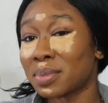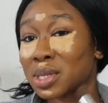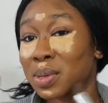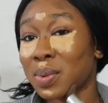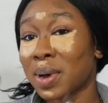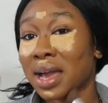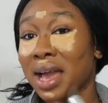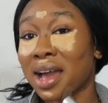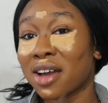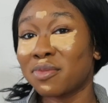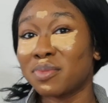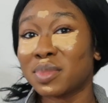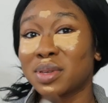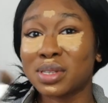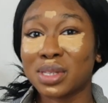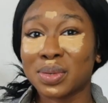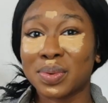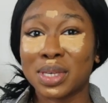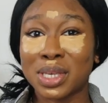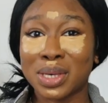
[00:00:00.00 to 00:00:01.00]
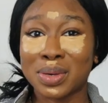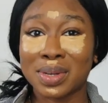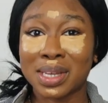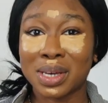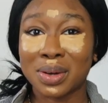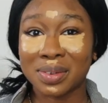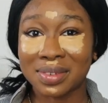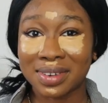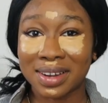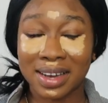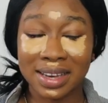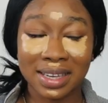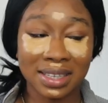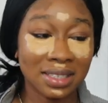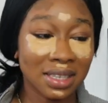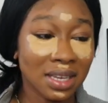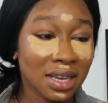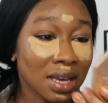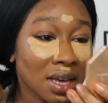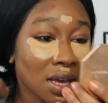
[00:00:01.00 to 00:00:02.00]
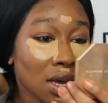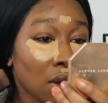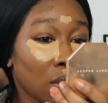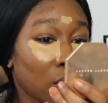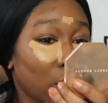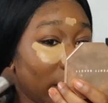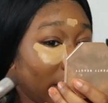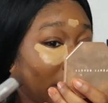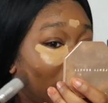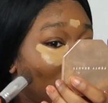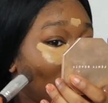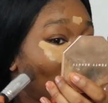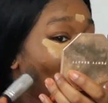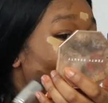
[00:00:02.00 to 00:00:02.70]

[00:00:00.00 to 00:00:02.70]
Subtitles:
So I have been doing uni online, which